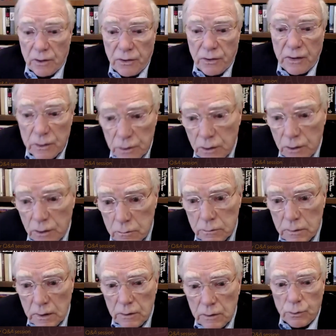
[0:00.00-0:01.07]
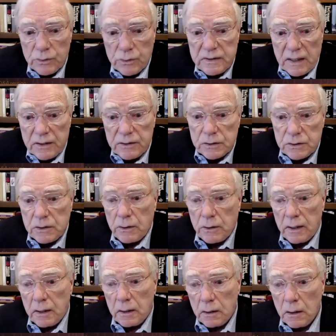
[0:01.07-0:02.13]
thing to do. It was necessary
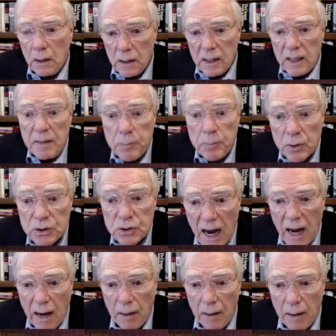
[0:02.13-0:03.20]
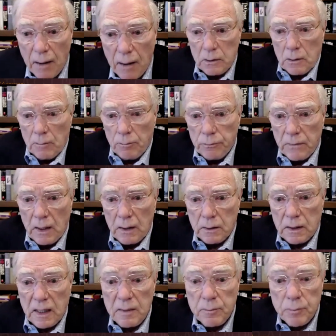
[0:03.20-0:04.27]
to keep her job and
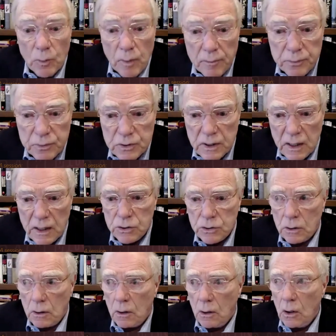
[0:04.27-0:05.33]
keep her reputation.